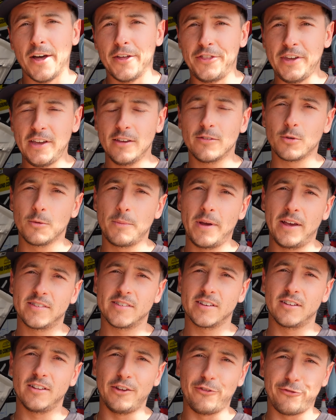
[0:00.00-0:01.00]
These were
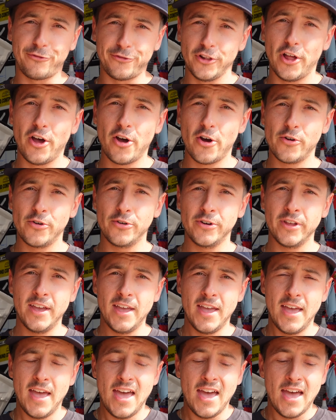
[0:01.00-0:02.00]
basically flowed to
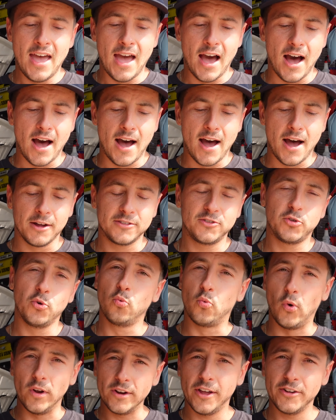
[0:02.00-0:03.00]

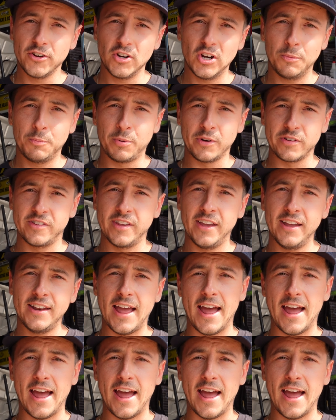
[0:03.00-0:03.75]
100%